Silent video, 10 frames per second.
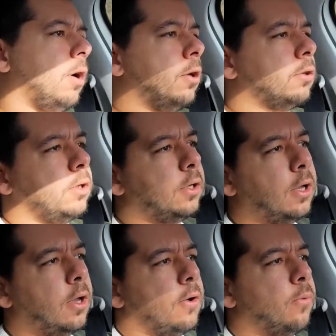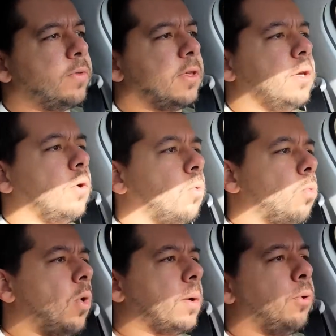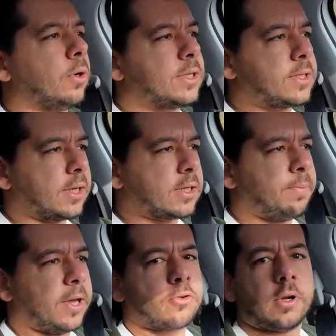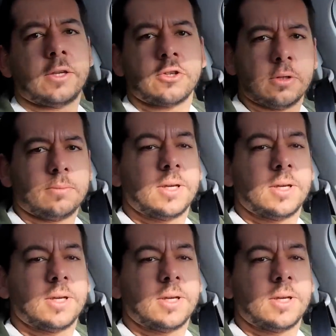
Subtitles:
only with the 1.6 petrol engine.